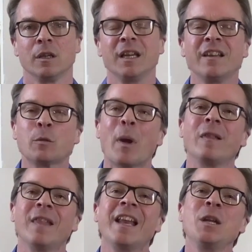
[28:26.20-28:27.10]
It is
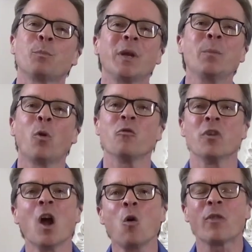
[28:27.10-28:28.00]
about letting people
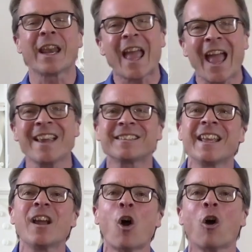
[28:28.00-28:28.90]
know that as
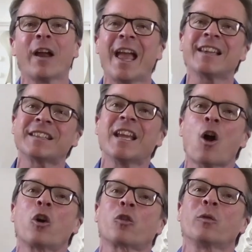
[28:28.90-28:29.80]
they are
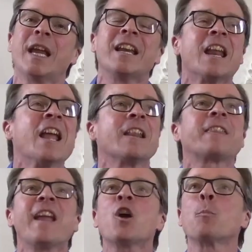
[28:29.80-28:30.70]
created,
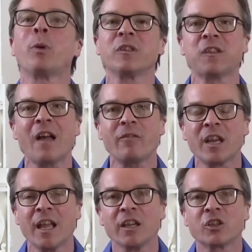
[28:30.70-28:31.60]
that they are beloved
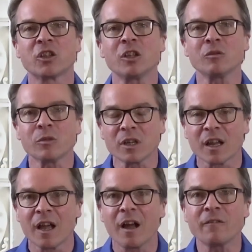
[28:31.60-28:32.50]
children
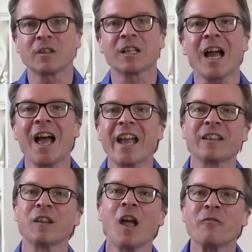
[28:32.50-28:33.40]
of
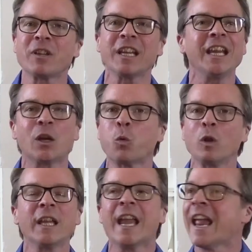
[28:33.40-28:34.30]
God, loved
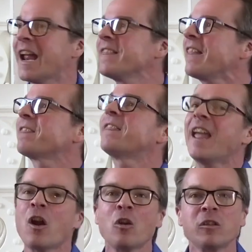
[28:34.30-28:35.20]
equally, and that
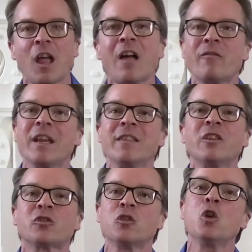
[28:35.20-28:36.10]
their love in
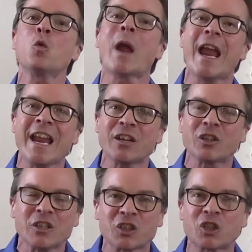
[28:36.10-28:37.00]
this new
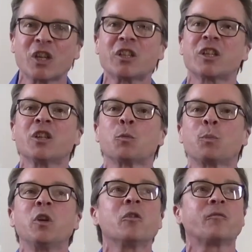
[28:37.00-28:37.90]
age is just as
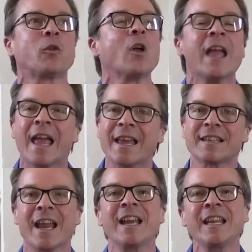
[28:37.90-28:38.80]
beautiful
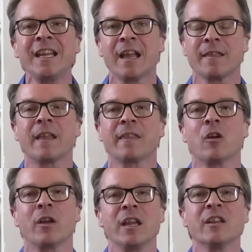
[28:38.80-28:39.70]
as any that
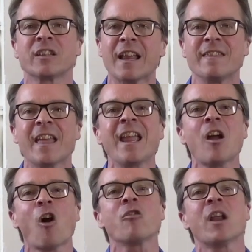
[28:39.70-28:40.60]
there is, and they
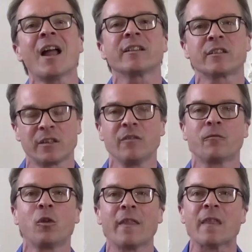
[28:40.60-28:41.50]
are not
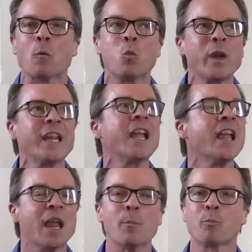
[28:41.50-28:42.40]
sinful, and that we
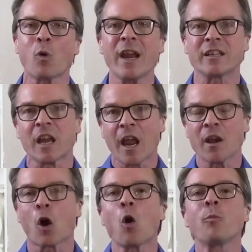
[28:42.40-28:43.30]
embrace
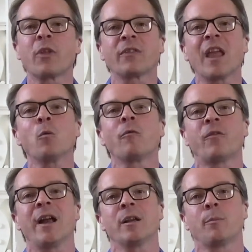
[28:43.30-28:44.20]
and hope that they will
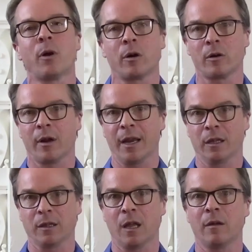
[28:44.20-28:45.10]
find a partner and
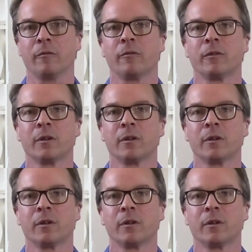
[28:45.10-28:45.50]
a love